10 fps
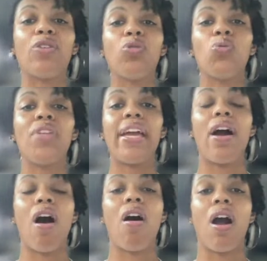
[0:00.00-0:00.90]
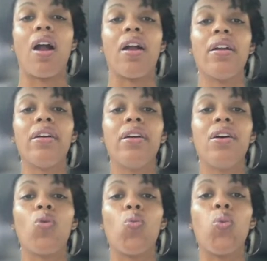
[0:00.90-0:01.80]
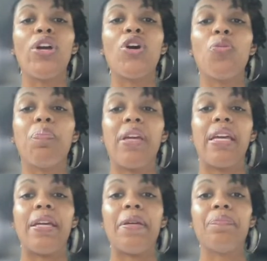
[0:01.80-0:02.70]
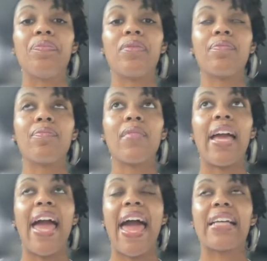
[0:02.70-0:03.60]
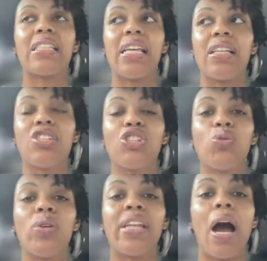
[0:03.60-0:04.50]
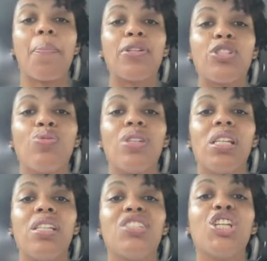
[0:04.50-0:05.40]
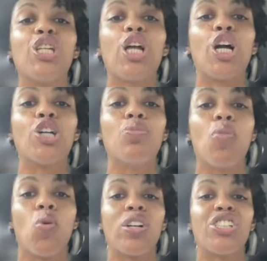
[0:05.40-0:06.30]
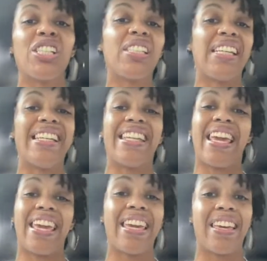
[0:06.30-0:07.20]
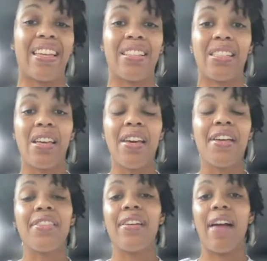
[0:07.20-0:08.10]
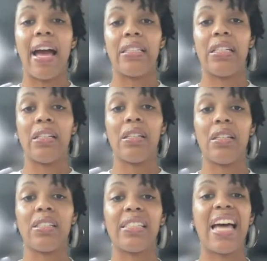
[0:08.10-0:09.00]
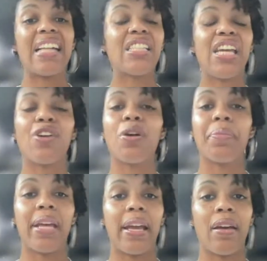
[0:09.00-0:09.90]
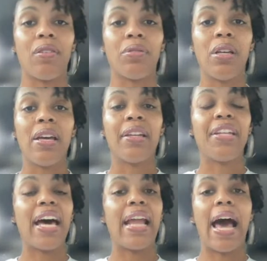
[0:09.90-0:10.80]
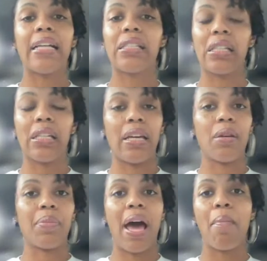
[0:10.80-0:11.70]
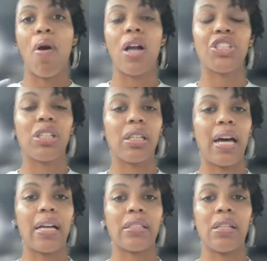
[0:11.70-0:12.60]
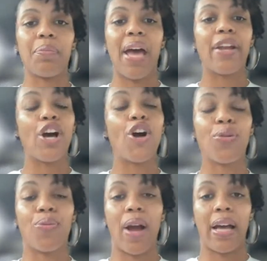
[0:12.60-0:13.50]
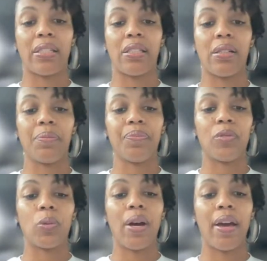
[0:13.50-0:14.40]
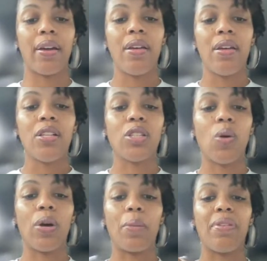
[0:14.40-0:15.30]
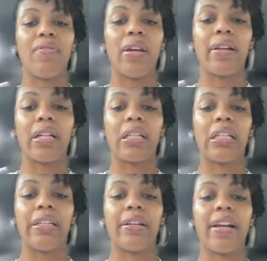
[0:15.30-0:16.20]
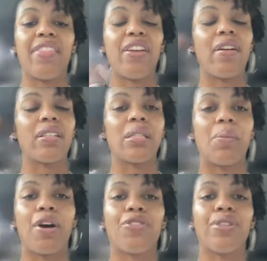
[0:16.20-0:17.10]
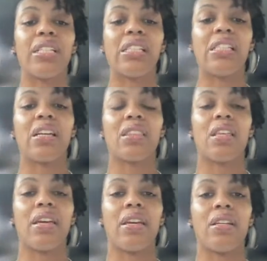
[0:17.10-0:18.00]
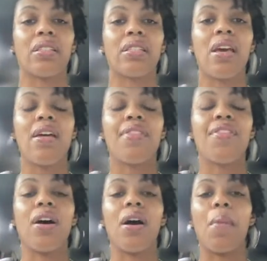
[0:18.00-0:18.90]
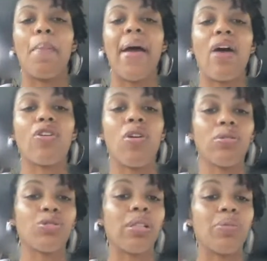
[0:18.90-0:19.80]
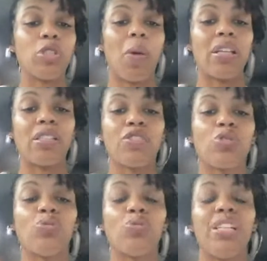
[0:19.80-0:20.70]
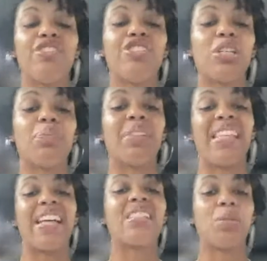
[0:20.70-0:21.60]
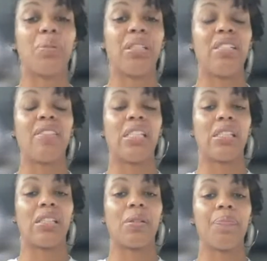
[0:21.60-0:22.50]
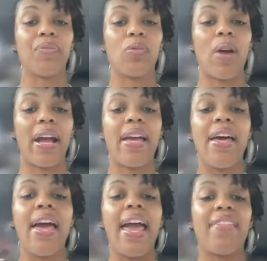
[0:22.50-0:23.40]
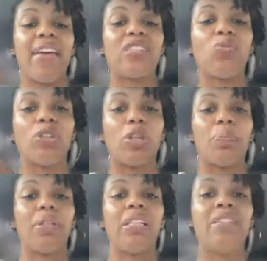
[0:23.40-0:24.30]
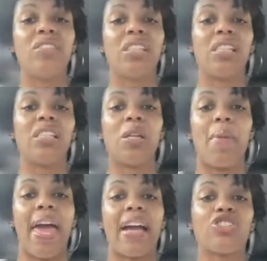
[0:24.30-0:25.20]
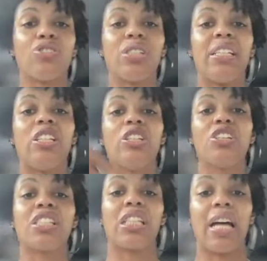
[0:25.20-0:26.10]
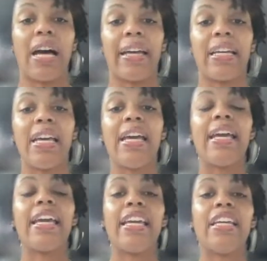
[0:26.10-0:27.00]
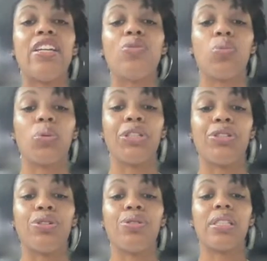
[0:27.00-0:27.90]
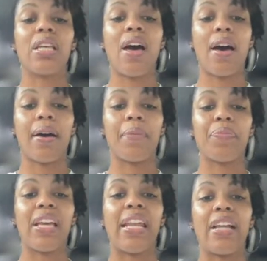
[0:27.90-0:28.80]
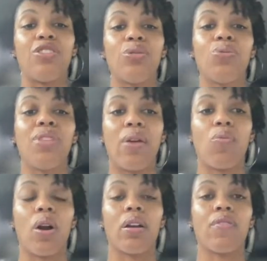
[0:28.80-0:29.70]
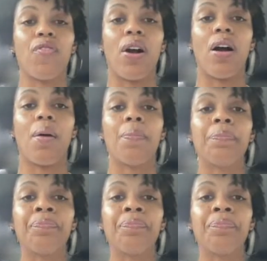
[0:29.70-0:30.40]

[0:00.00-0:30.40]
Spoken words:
who they are will be access to an opportunity to learn more, just to enhance their identities, not tear them down, not isolate them, not marginalize them, not otherize them. Okay. So I want to be very clear. And there are some other distinct things about culturally responsive school leadership, but that's the belief system, right? And that's what the belief system actually looks like in real time. And I do that work from